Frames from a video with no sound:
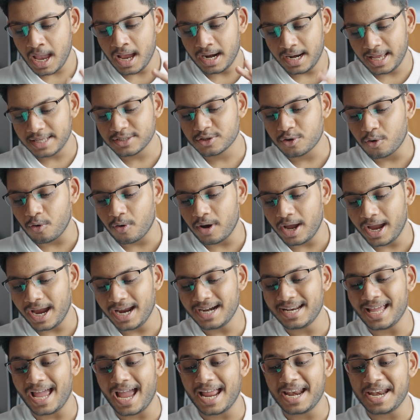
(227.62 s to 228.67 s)
Let's go
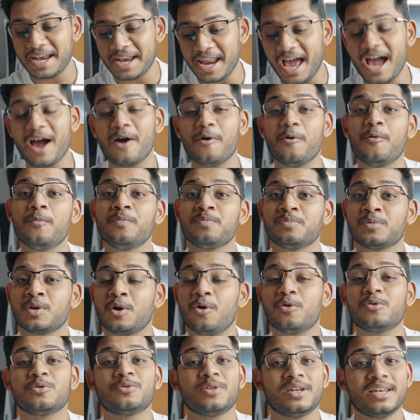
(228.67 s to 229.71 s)
ahead and now
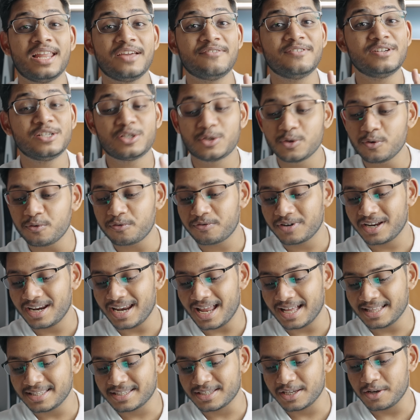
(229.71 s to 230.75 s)
go to the level 2
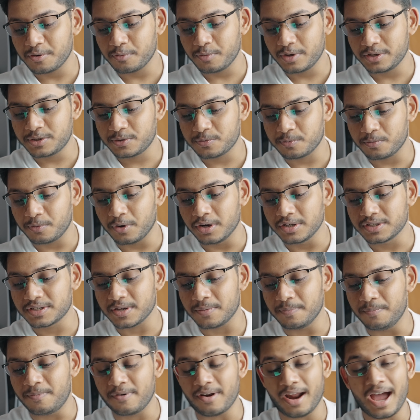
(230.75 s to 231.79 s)
freelancer, which was
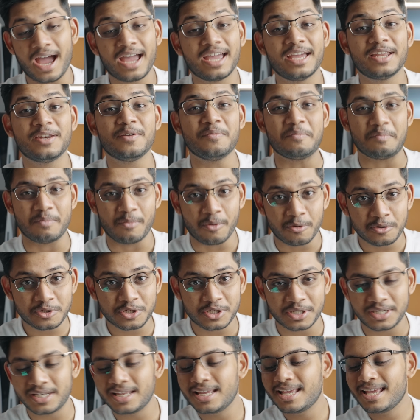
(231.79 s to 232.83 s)
Brian
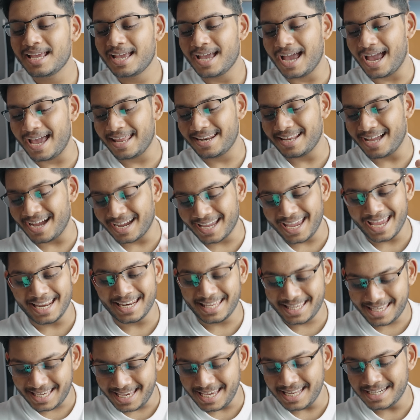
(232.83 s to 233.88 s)
Motion. And again,
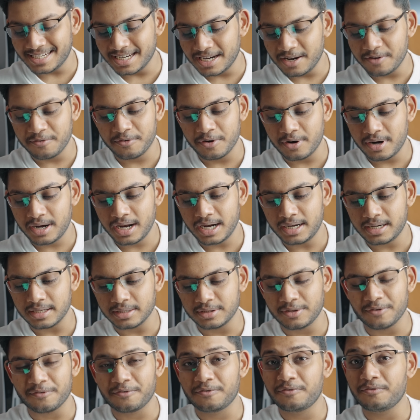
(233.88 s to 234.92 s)
he delivered it
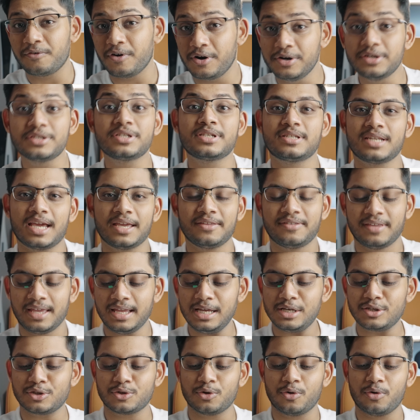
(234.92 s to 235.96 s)
the first, I
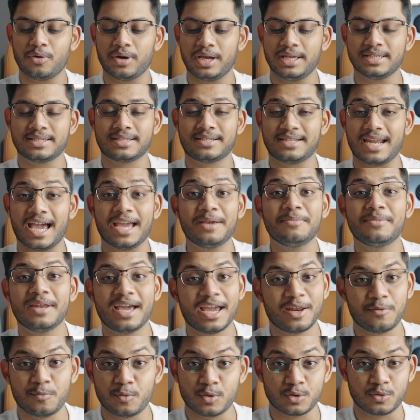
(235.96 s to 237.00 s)
think. So his
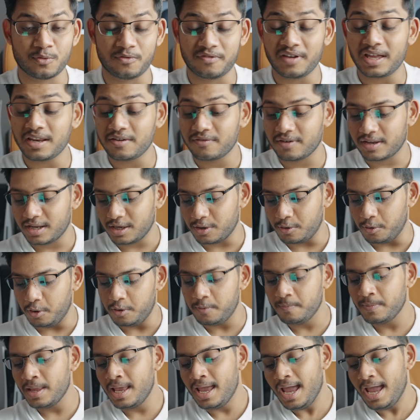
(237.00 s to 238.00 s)
timeline was very, very good.